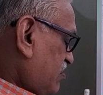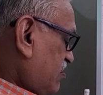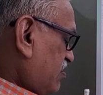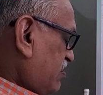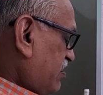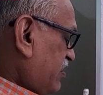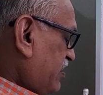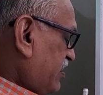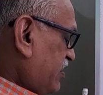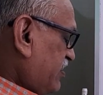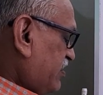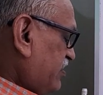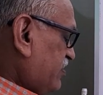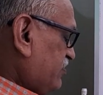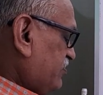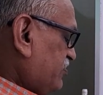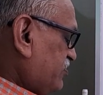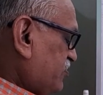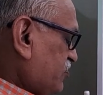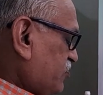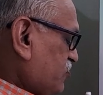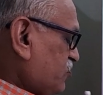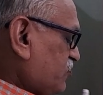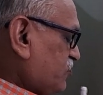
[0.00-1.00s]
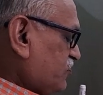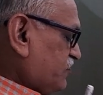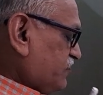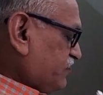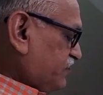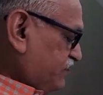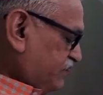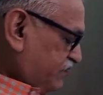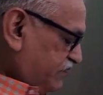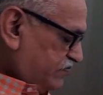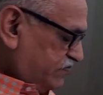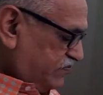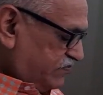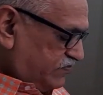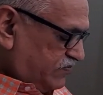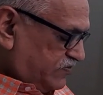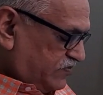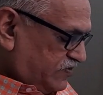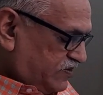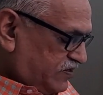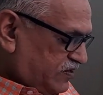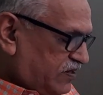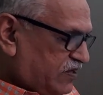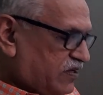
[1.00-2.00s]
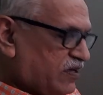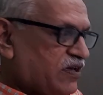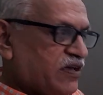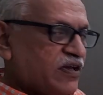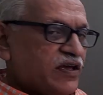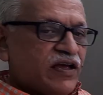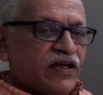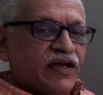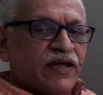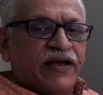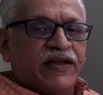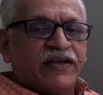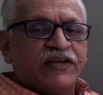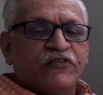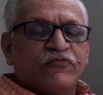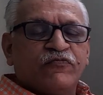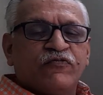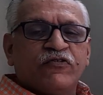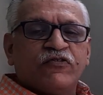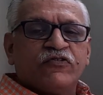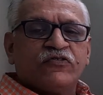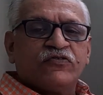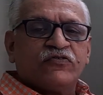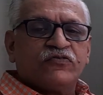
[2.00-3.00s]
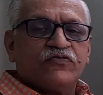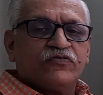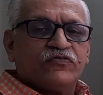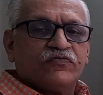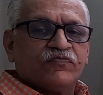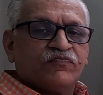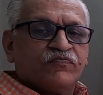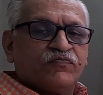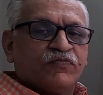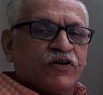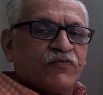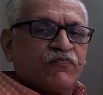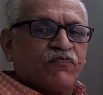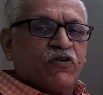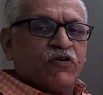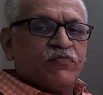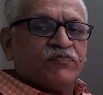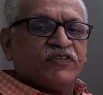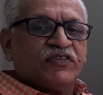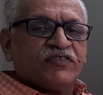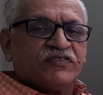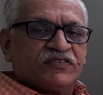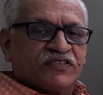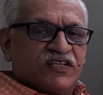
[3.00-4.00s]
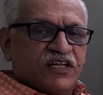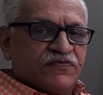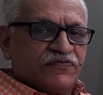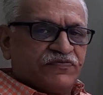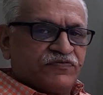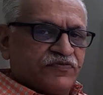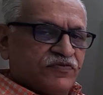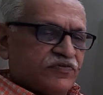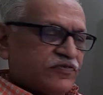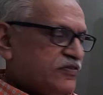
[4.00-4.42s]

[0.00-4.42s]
An is 0. And if you perform this test